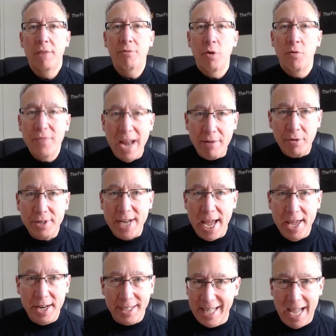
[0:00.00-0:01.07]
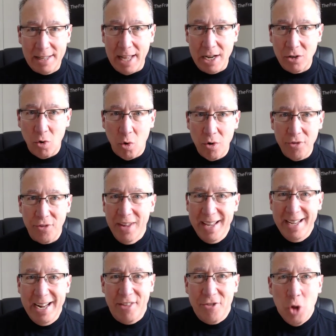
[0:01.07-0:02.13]
If you've never taken an online
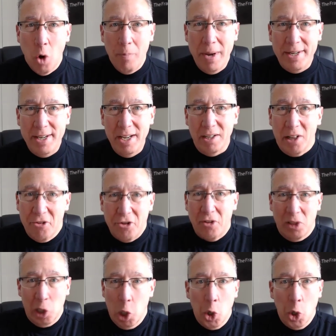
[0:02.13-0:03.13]
course, it's no big deal. It's just